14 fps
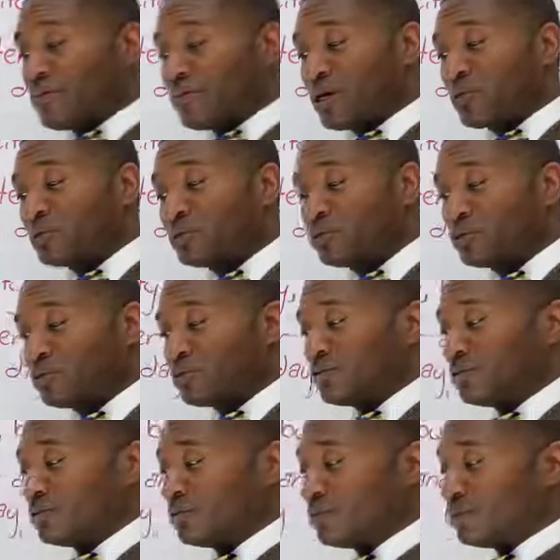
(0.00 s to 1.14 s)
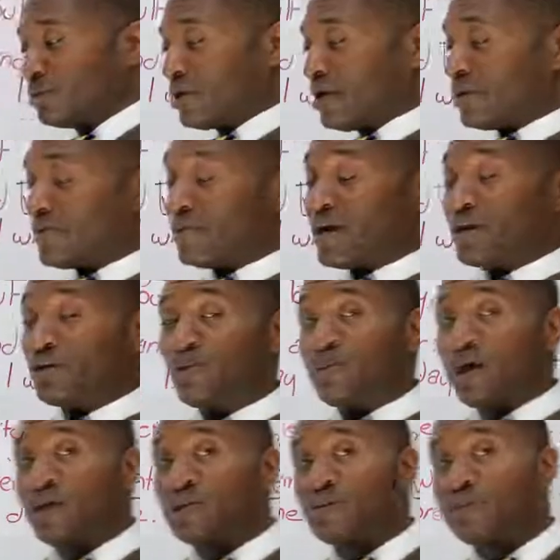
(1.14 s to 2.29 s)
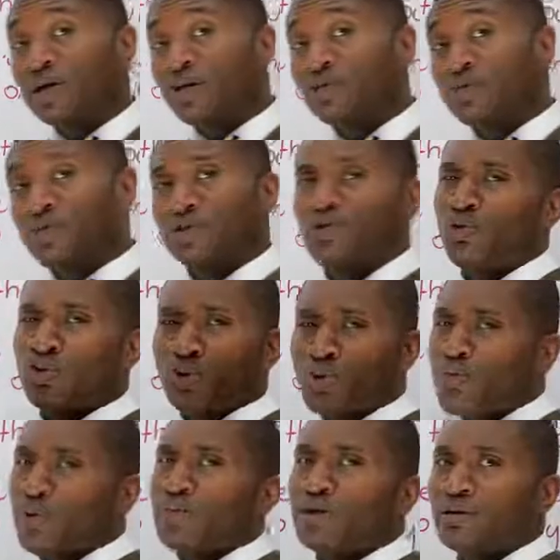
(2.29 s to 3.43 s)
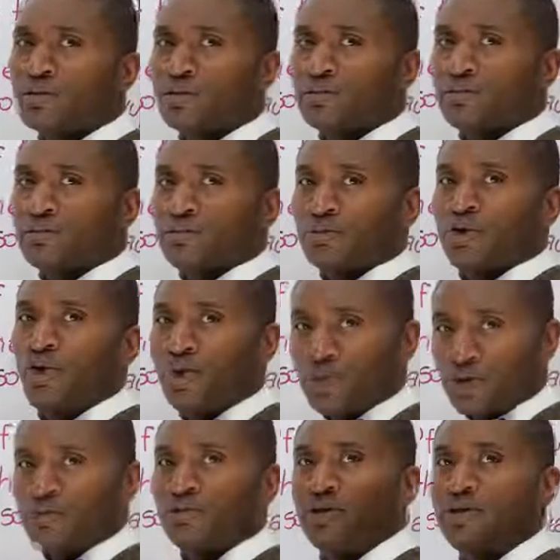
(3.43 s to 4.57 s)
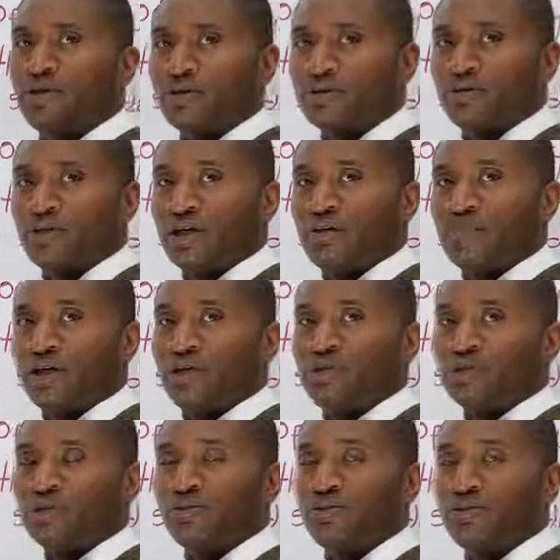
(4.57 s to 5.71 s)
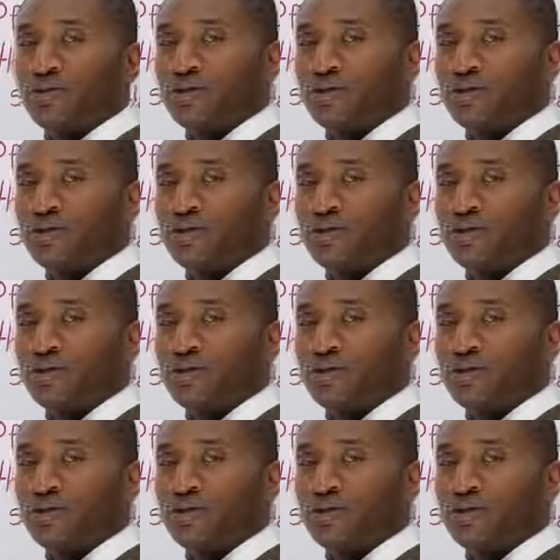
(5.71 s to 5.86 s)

Michael Jordan and the man who pays Michael Jordan? Or the woman. Oprah's rich. She can pay him too.